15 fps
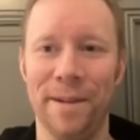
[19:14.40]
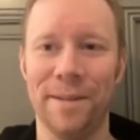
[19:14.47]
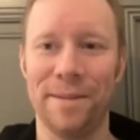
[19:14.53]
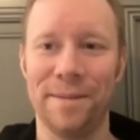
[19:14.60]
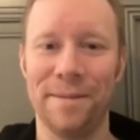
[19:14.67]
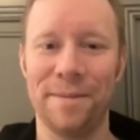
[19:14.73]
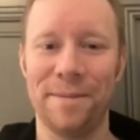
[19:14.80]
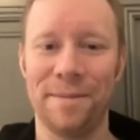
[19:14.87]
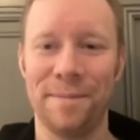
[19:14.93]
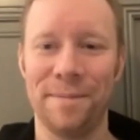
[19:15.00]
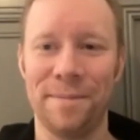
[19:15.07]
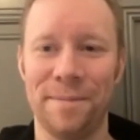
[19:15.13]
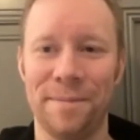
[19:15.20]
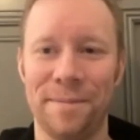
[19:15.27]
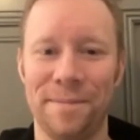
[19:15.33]

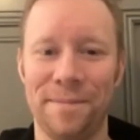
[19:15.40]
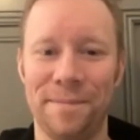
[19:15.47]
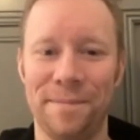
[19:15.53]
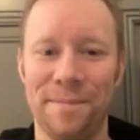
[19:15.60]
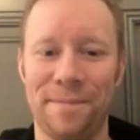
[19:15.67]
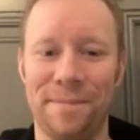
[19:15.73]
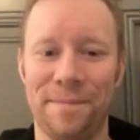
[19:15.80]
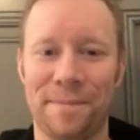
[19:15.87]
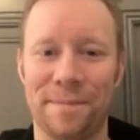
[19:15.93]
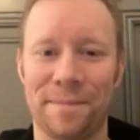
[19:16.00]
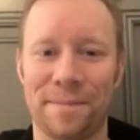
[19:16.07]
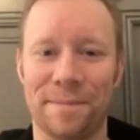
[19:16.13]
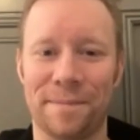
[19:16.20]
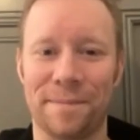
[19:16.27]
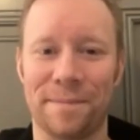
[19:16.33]

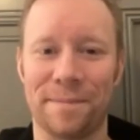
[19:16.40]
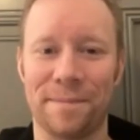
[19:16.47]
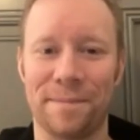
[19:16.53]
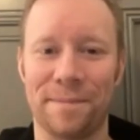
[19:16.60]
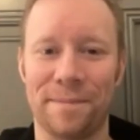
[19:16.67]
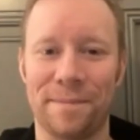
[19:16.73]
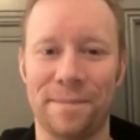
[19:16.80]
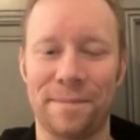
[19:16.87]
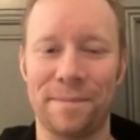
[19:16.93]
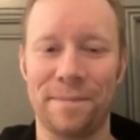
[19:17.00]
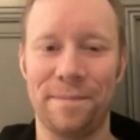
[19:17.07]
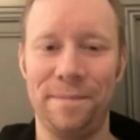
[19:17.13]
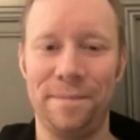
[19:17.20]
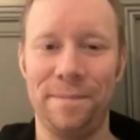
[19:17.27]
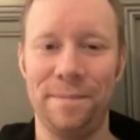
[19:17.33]

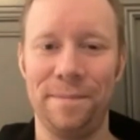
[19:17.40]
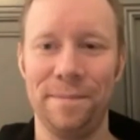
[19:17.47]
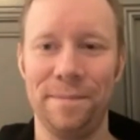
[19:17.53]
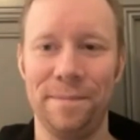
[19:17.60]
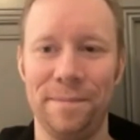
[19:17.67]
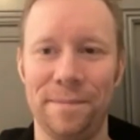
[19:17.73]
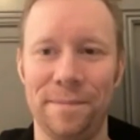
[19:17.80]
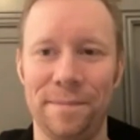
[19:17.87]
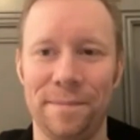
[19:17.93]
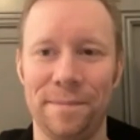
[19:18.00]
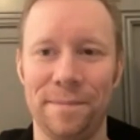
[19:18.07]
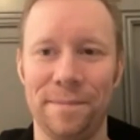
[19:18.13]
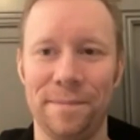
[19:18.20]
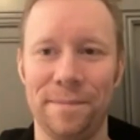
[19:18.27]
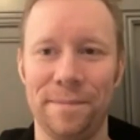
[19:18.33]

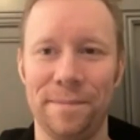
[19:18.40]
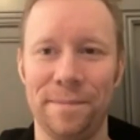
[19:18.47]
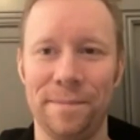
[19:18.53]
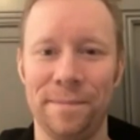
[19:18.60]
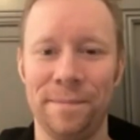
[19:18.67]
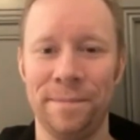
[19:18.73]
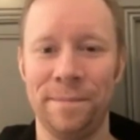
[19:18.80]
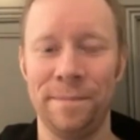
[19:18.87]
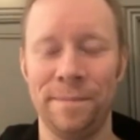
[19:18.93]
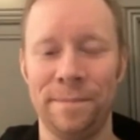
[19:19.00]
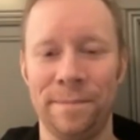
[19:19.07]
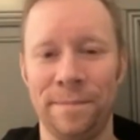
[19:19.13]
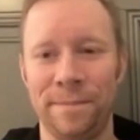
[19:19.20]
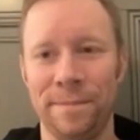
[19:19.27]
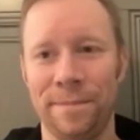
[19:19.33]

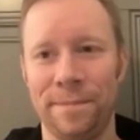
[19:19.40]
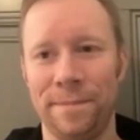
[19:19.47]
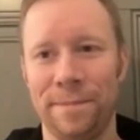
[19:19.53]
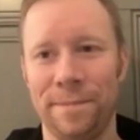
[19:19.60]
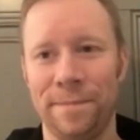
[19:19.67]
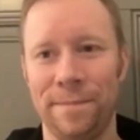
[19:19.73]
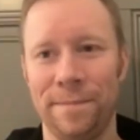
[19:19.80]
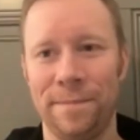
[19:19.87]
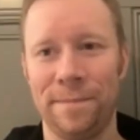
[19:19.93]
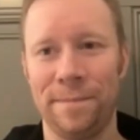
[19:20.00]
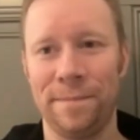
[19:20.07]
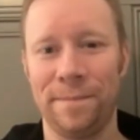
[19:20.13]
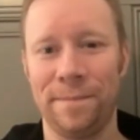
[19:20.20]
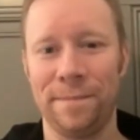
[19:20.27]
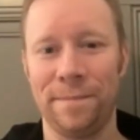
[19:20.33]

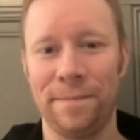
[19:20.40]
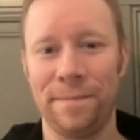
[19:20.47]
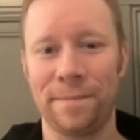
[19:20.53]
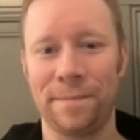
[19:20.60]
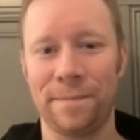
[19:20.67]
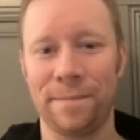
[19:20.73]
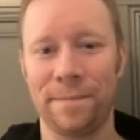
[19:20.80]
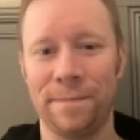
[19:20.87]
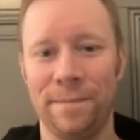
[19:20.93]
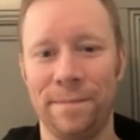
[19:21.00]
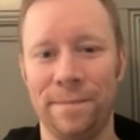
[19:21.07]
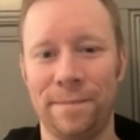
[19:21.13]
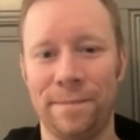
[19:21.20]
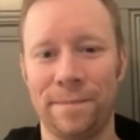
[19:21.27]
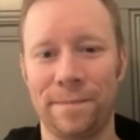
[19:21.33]

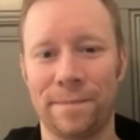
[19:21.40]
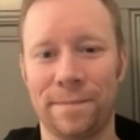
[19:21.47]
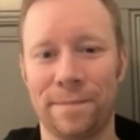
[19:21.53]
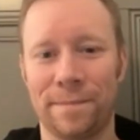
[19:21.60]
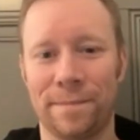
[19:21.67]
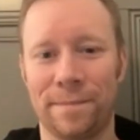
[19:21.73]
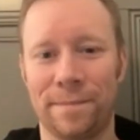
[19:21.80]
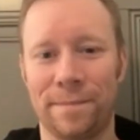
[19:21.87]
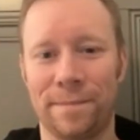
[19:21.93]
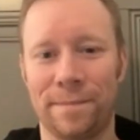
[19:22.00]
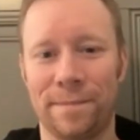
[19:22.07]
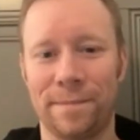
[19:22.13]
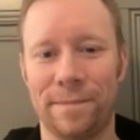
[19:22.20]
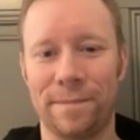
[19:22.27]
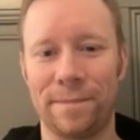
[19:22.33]
(not speaking)